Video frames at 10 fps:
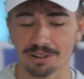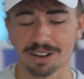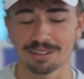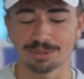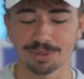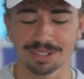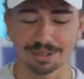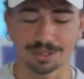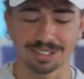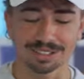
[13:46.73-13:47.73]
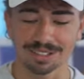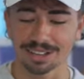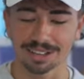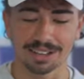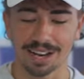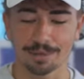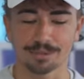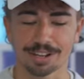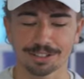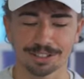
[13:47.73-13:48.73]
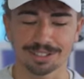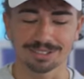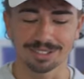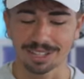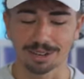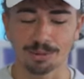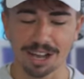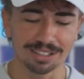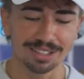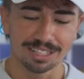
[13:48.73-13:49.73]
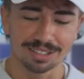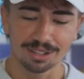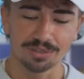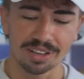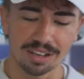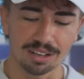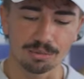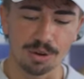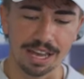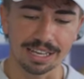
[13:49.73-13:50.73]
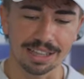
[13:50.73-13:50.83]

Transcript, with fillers: the archives with some of these uh, collaboration silhouettes. This silver colorway,